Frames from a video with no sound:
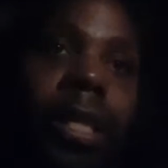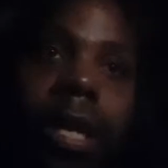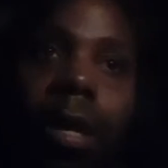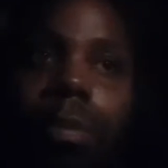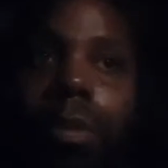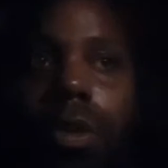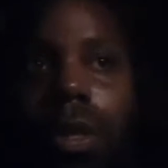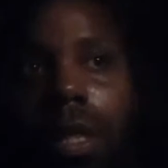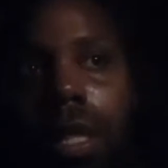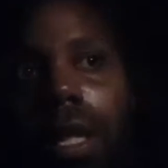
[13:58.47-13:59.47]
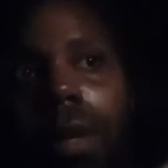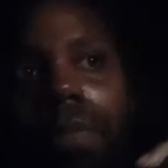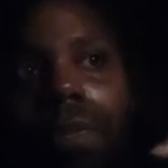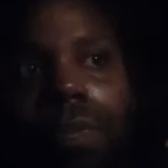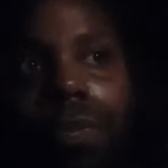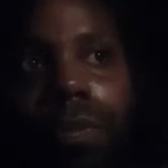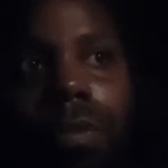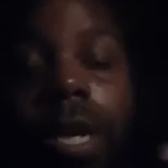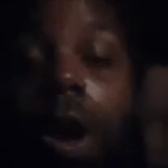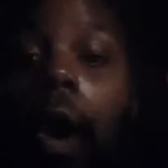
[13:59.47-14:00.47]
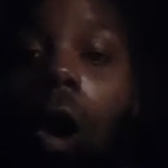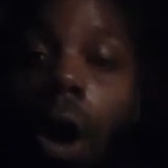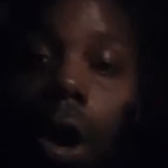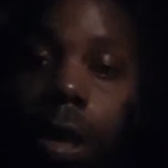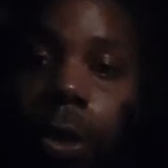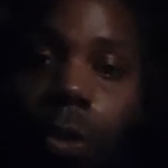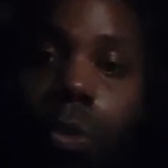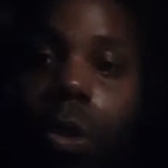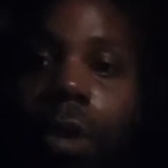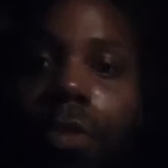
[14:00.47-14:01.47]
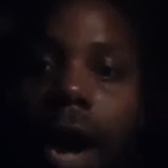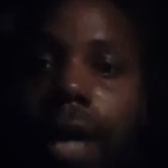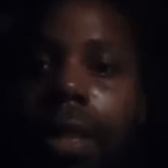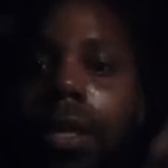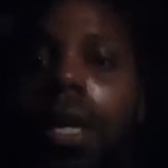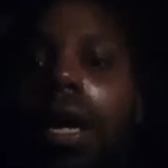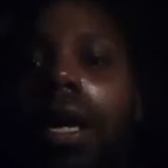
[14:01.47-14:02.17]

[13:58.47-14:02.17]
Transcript: them. The all, your father,